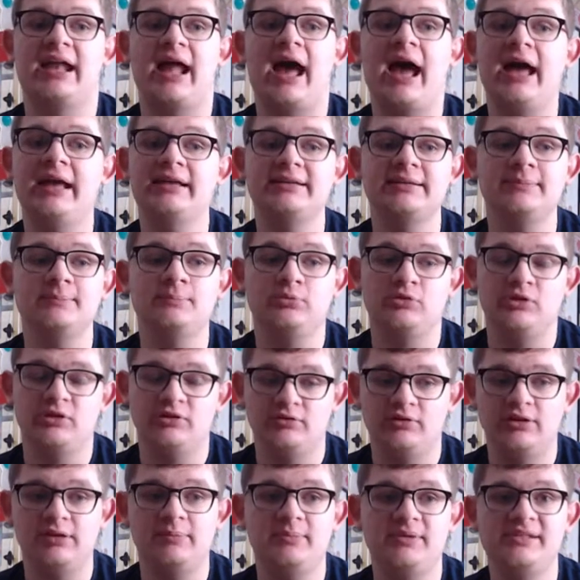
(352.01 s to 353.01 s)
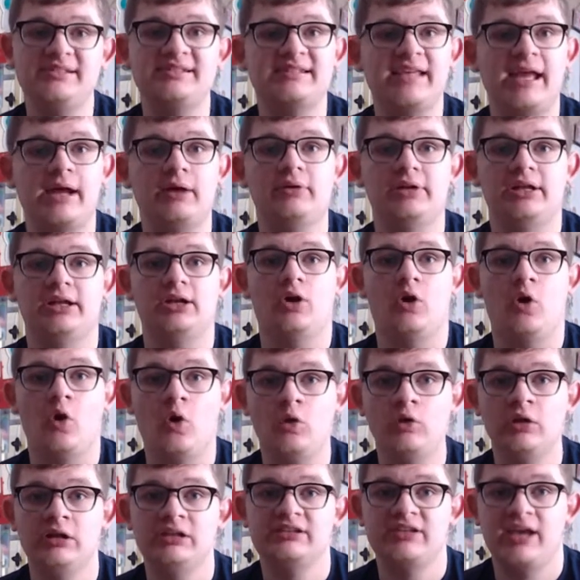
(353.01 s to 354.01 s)
I completely missed out on a
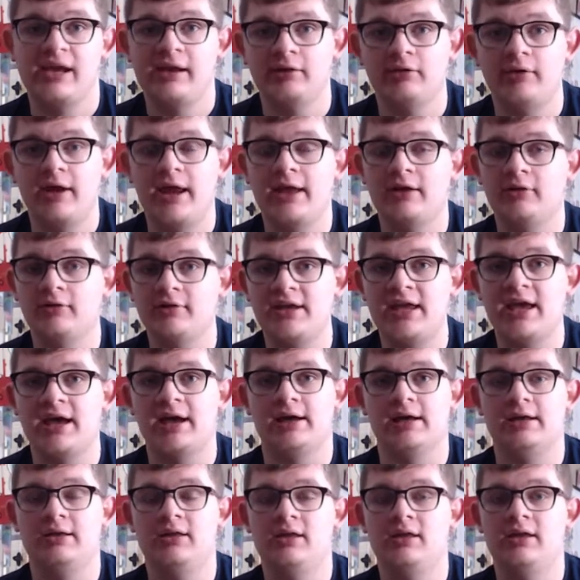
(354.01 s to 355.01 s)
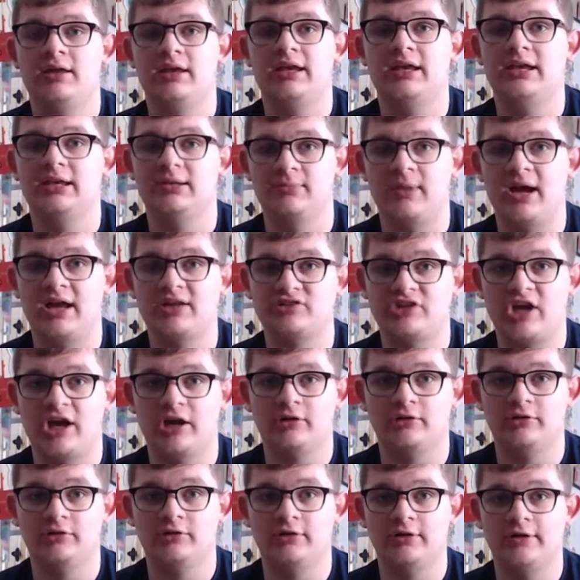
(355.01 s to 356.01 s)
whole entire area in my
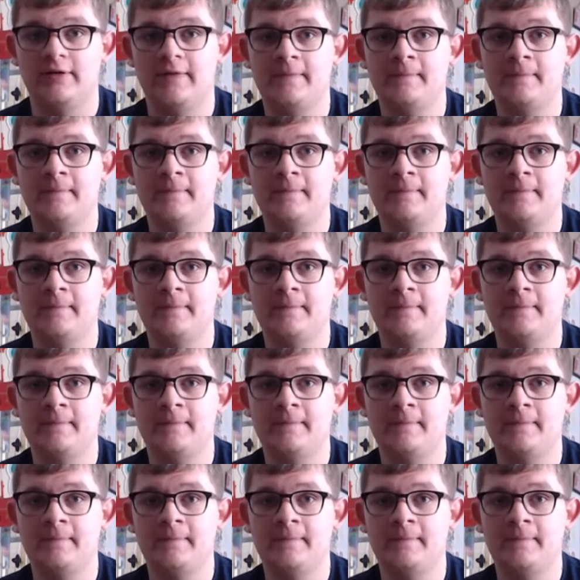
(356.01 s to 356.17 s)
childhood.